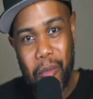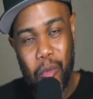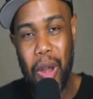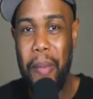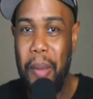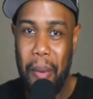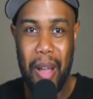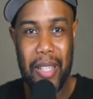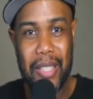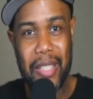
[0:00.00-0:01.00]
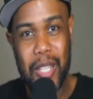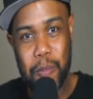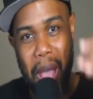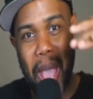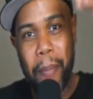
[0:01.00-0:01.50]
Remy Ma cheese.
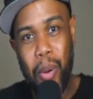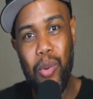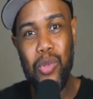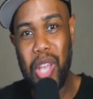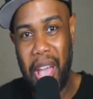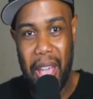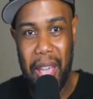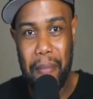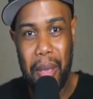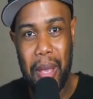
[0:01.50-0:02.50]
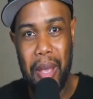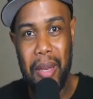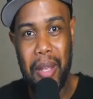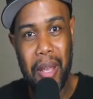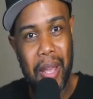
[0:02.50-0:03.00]
Papoose came
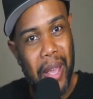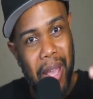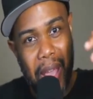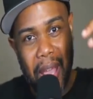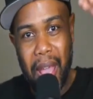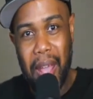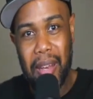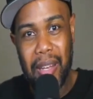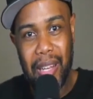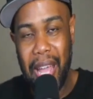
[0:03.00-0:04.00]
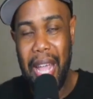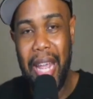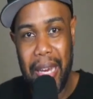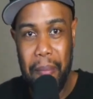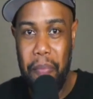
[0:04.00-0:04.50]
in and
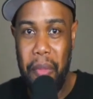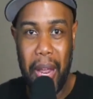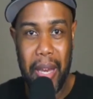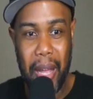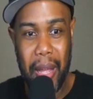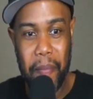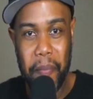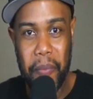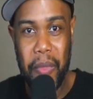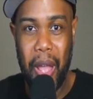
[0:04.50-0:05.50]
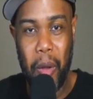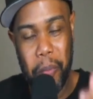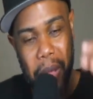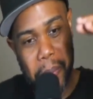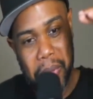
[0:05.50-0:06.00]
laid him night night. Now,
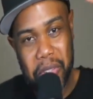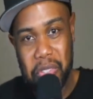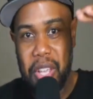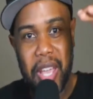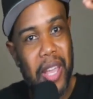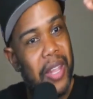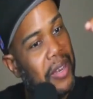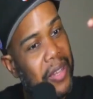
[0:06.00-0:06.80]
people are saying,